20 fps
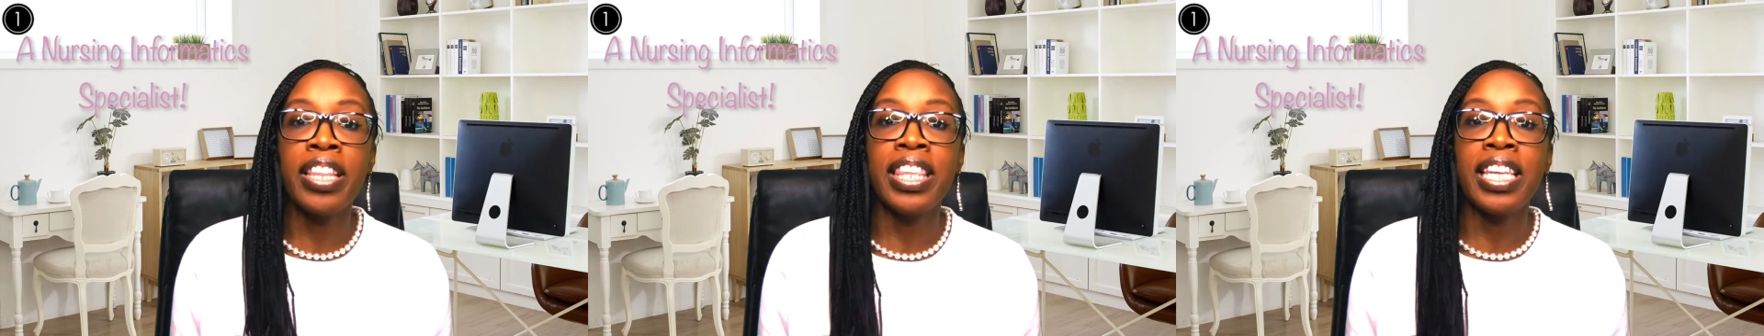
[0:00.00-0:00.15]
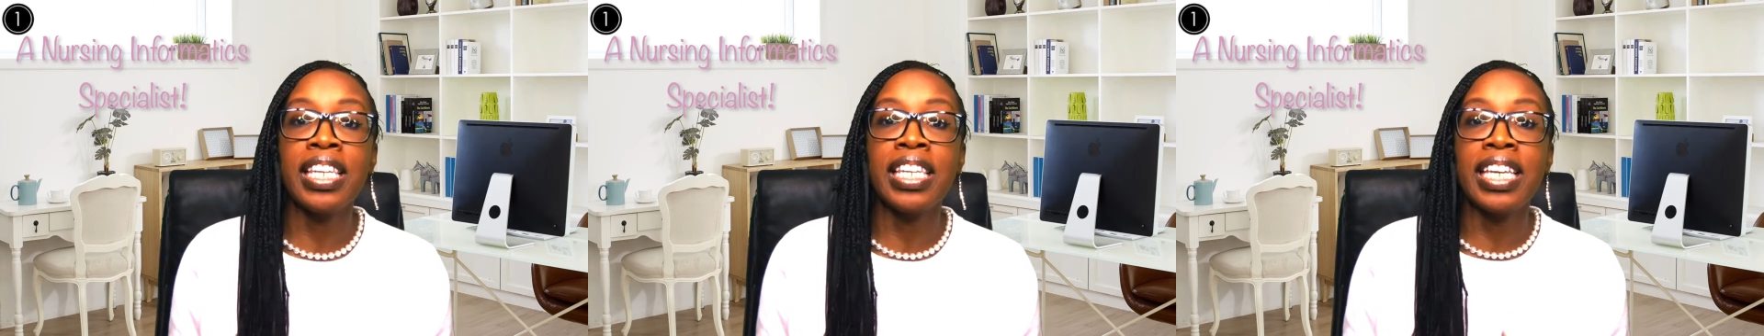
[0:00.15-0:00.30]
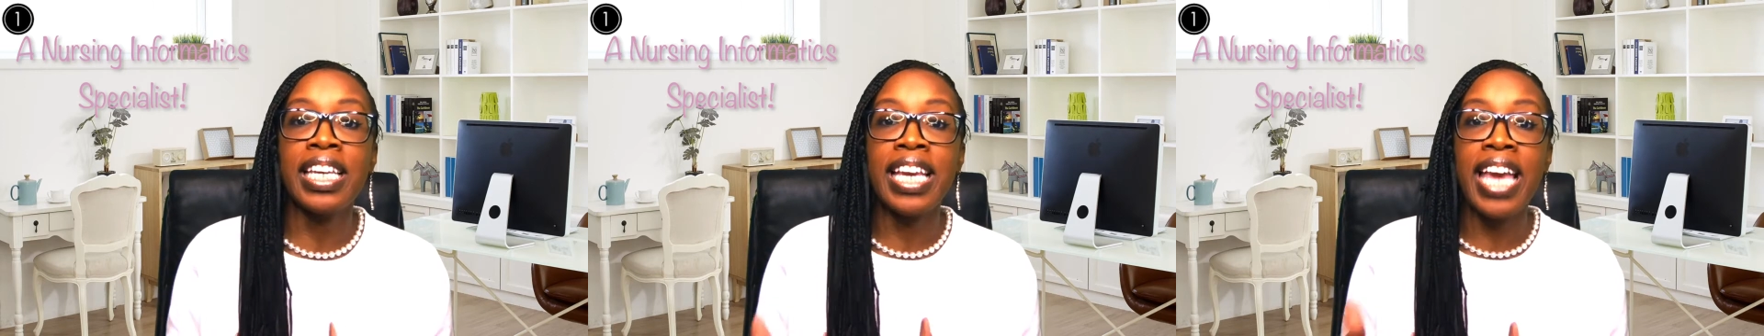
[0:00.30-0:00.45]

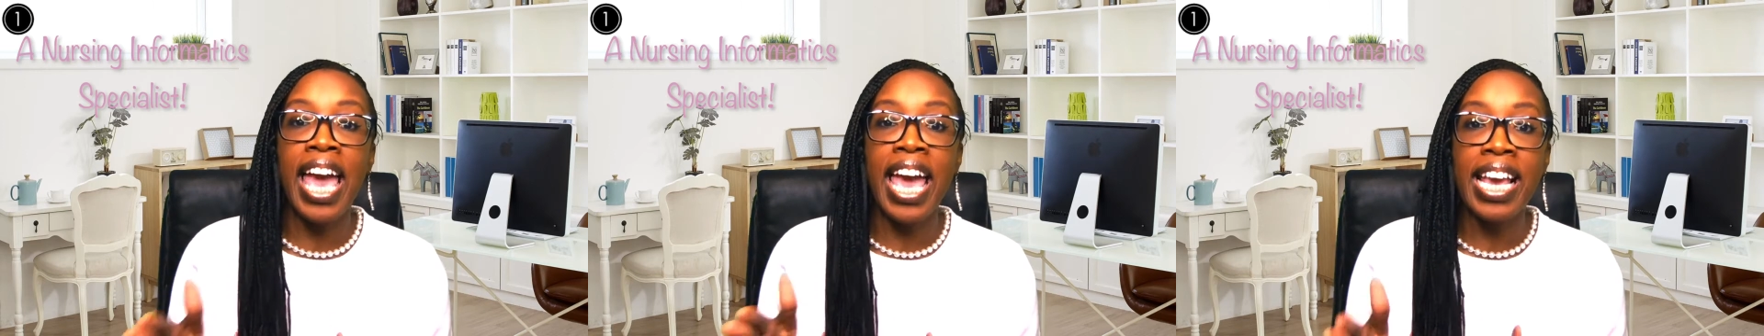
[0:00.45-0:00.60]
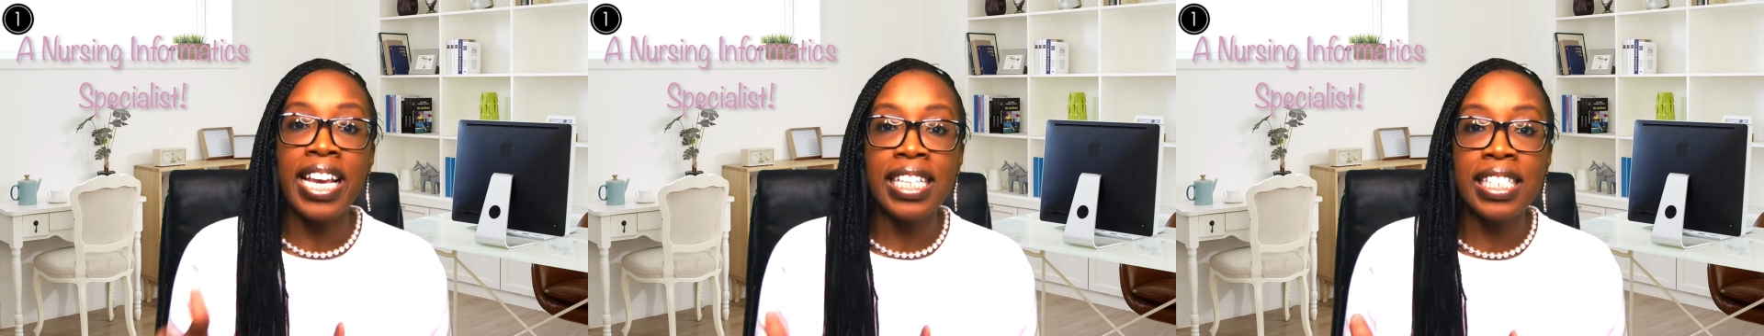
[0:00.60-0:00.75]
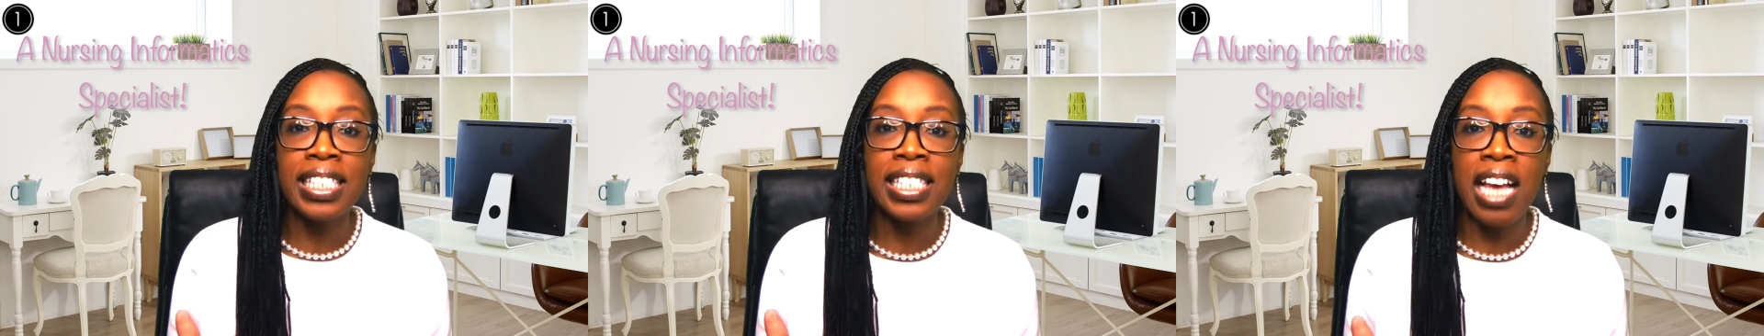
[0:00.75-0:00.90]
the
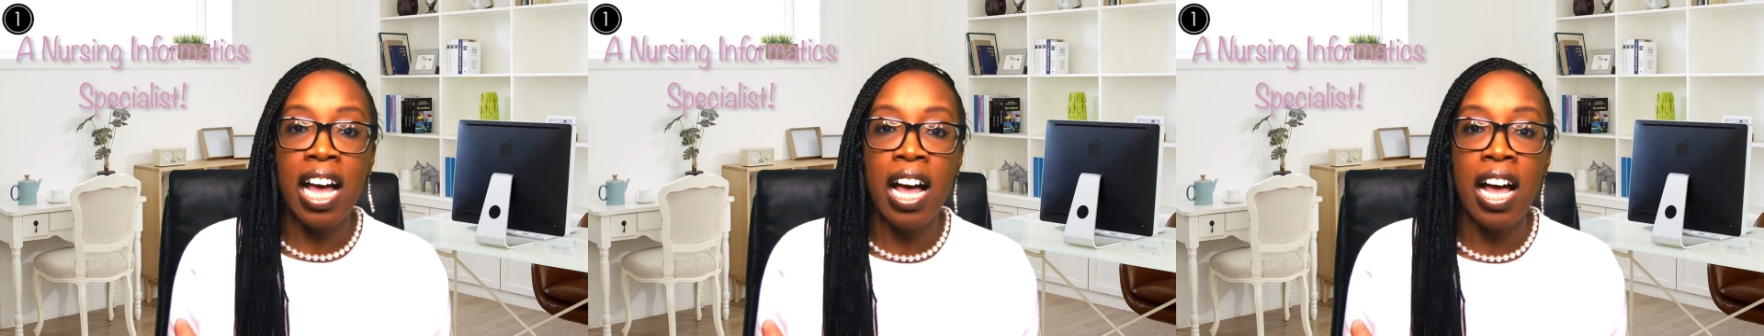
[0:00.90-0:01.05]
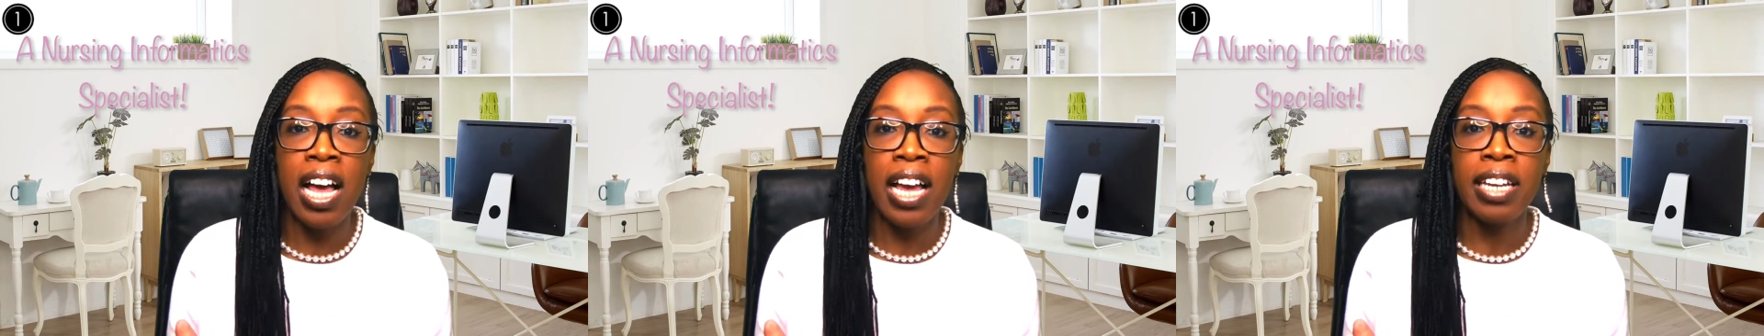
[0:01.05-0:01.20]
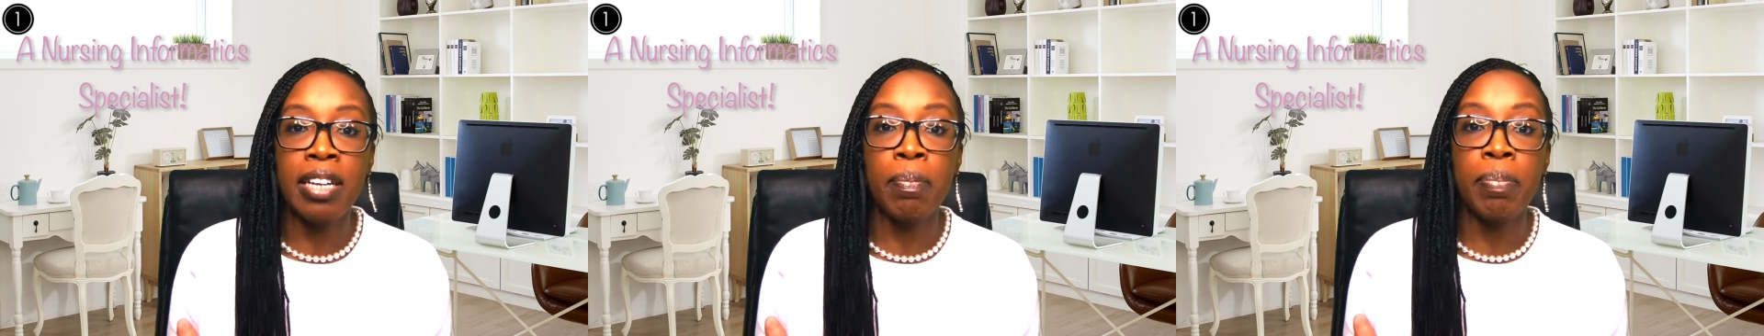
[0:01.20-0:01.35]

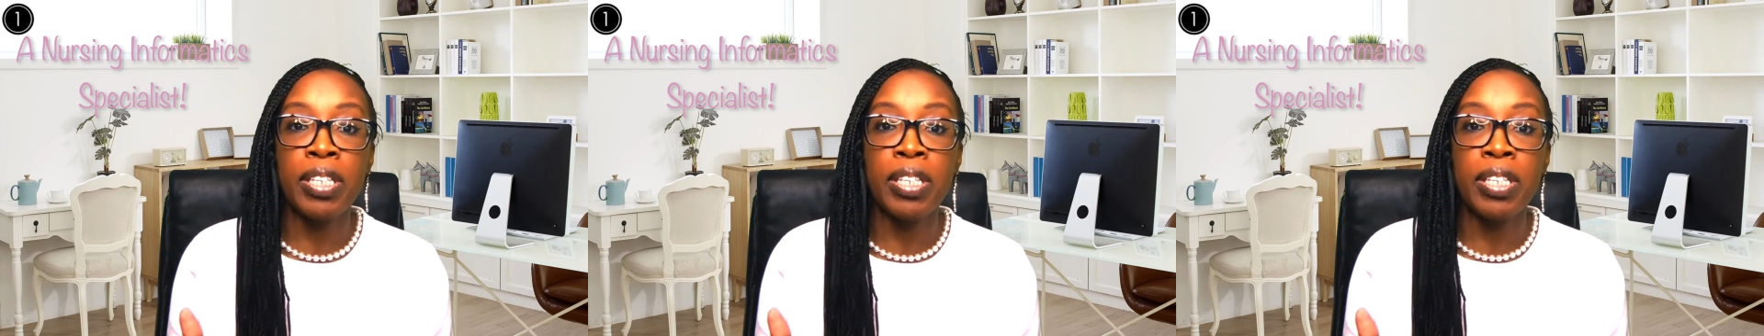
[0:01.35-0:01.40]
liaison